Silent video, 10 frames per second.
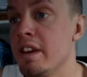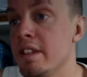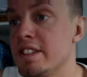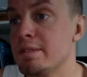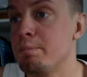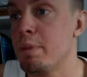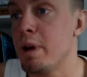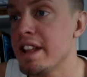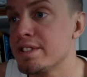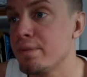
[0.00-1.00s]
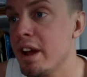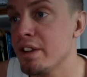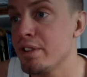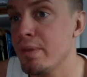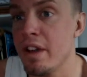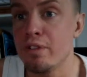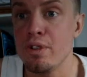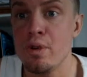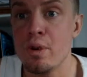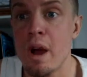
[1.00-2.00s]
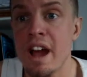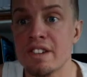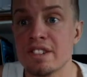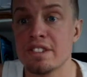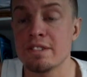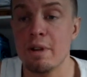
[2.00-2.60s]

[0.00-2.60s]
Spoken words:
That's Pat's Flies fan 2 who asks,